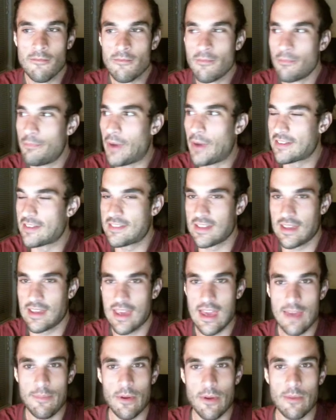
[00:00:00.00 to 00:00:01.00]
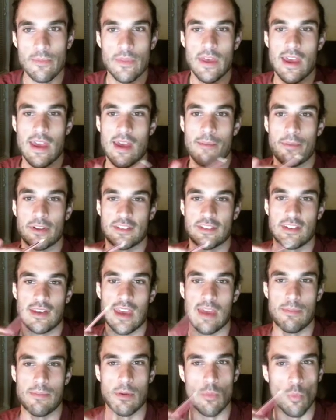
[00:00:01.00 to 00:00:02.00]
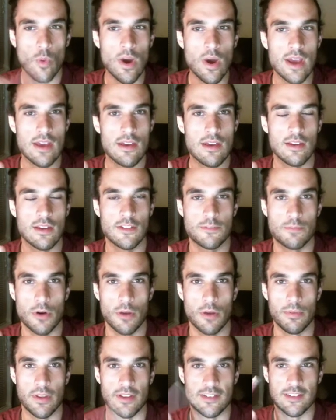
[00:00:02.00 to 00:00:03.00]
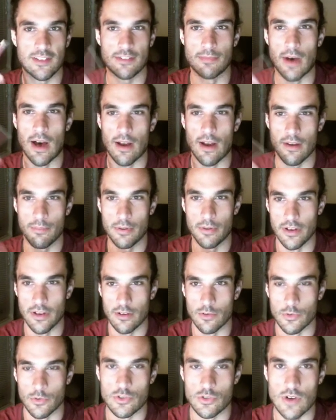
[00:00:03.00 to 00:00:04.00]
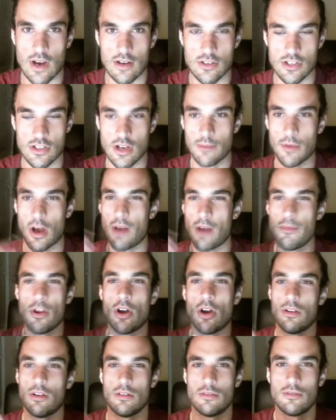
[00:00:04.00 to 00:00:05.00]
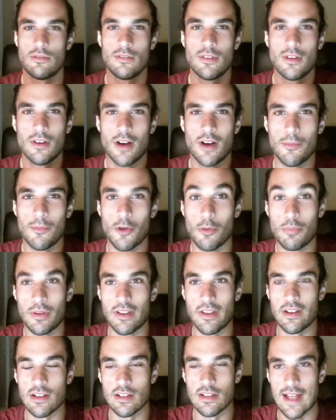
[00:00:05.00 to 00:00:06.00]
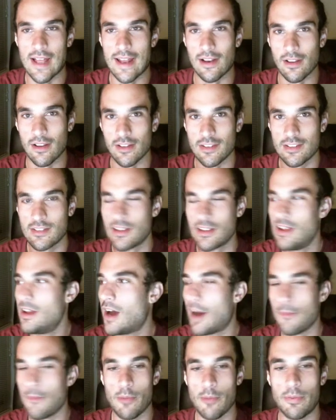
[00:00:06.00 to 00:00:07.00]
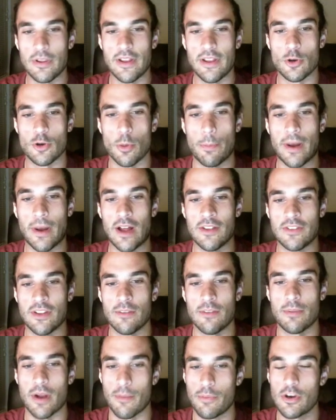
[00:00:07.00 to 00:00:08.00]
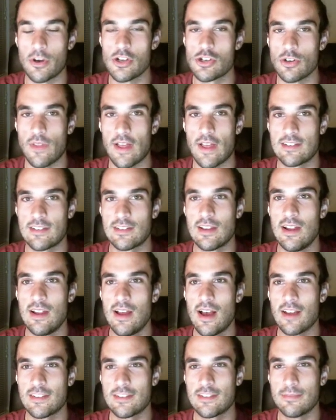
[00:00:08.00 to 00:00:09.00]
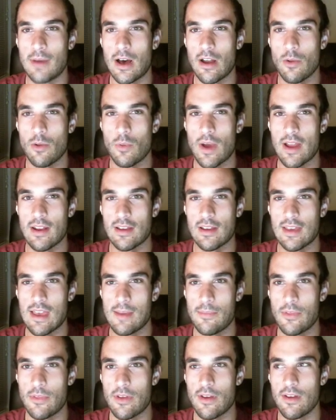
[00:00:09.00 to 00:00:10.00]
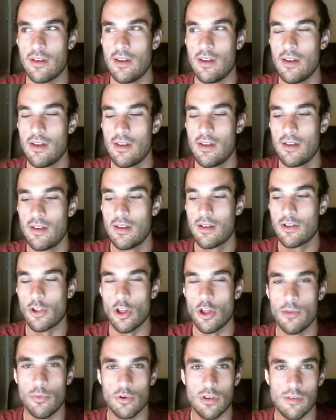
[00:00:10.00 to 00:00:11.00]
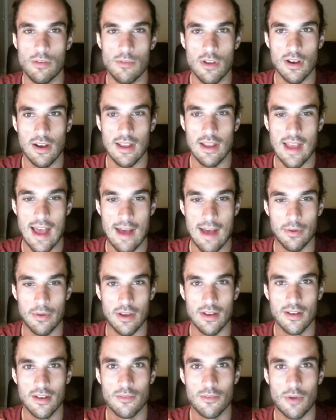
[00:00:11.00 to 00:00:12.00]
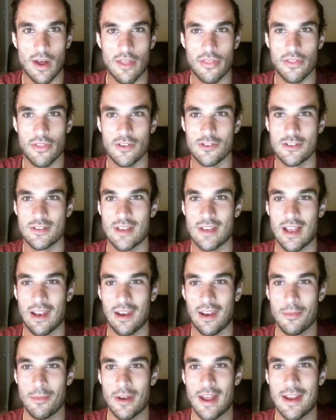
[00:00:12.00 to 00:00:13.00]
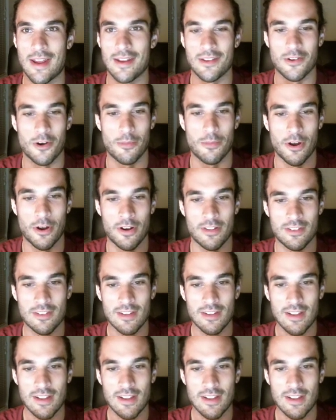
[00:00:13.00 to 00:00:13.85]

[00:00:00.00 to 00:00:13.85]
But to keep him there, but to keep him weak, is probably a smarter political strategy. I'm no political analyst, I'm no political pundit, but I'm pretty sure that's a smarter way to keep the global community happy, rather than just eliminating your opponents.